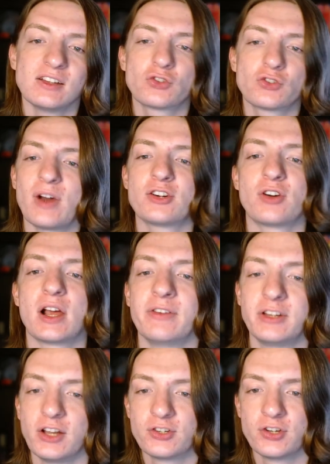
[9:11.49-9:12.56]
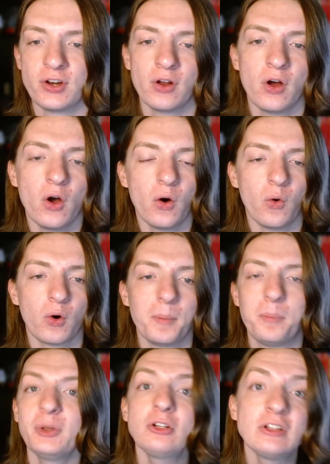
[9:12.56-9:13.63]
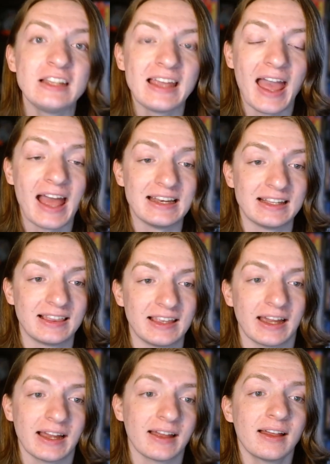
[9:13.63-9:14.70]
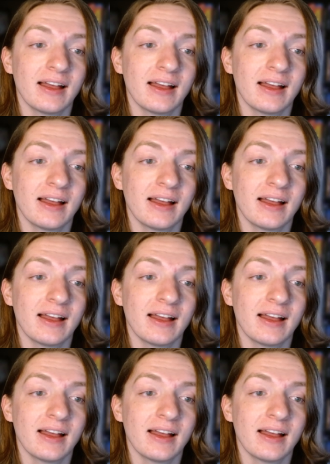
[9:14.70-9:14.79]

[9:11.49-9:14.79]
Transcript: treasure out of a dungeon or building anything.